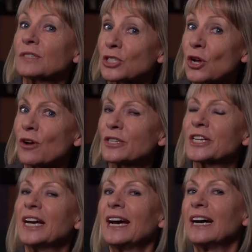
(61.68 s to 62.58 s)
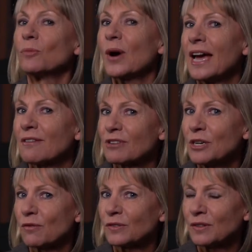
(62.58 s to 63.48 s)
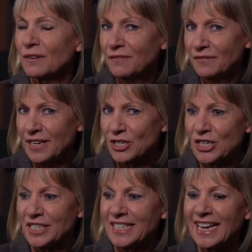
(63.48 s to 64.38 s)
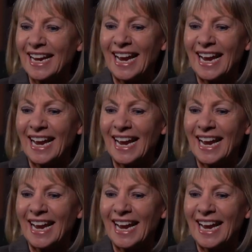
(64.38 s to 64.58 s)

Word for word: starts and where every novel finishes.